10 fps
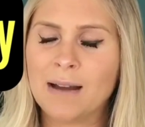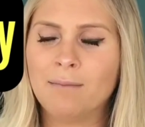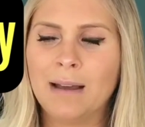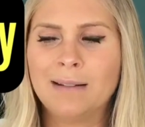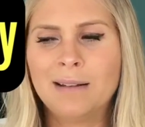I'm
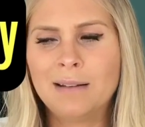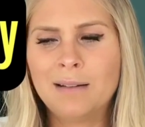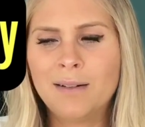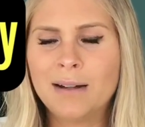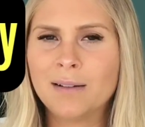like,
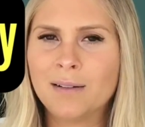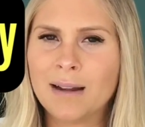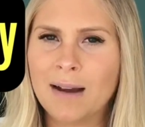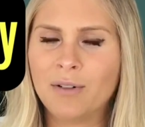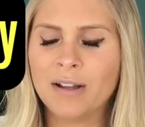no, I don't
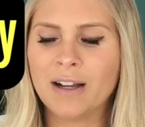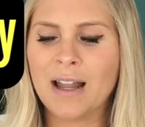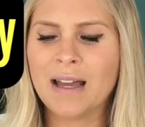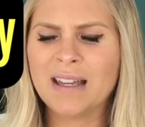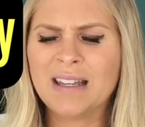have one. They're
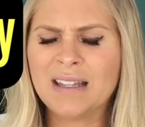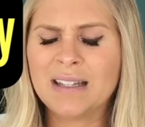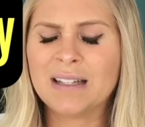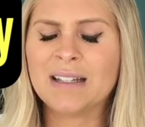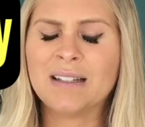like, eh.